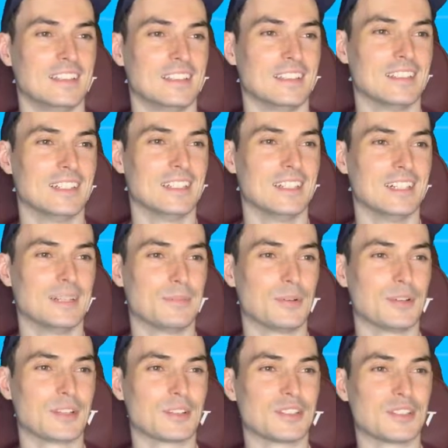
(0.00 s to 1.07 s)
Uh, ah,
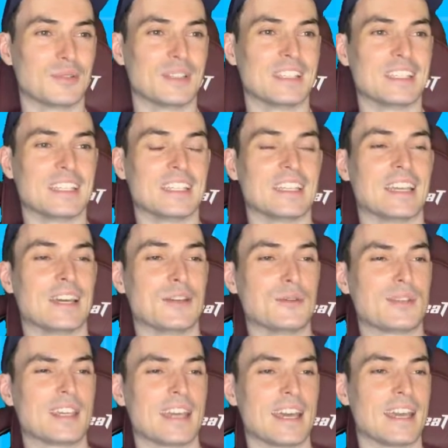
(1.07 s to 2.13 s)
Porygon 2 and Indeedee.
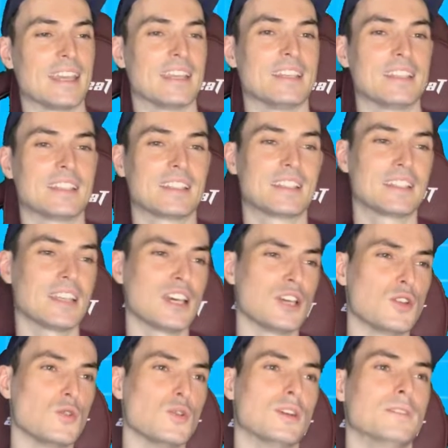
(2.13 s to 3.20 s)
Okay, so...